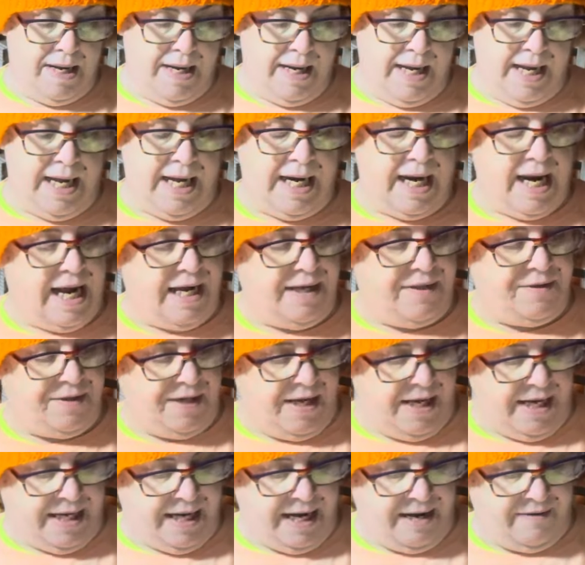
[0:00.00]
And I
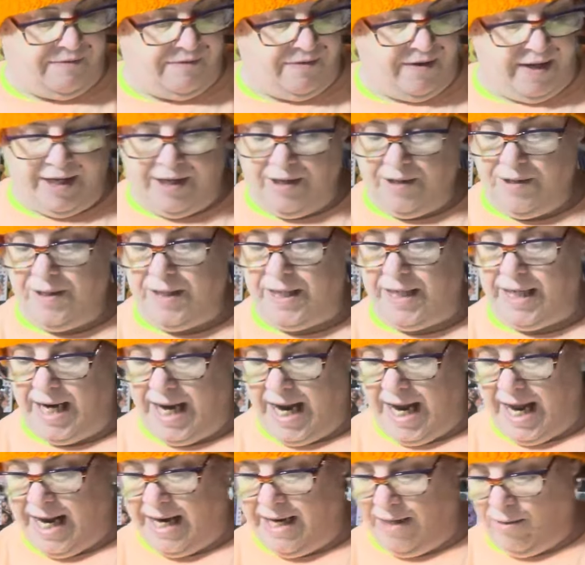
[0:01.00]
think I figured it
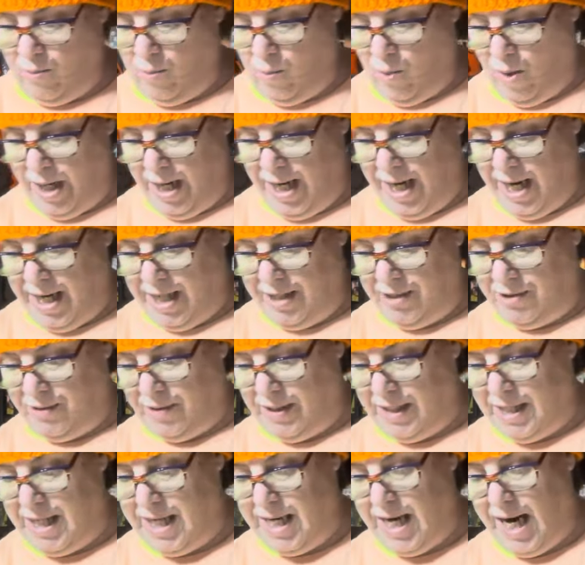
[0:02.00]
had a one
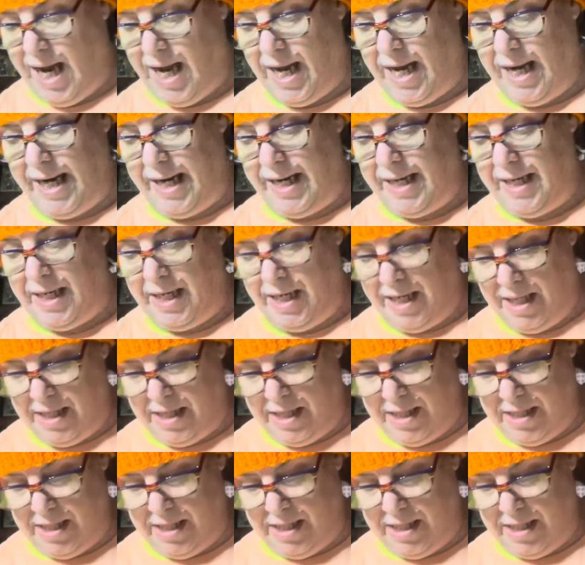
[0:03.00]
hundred nine,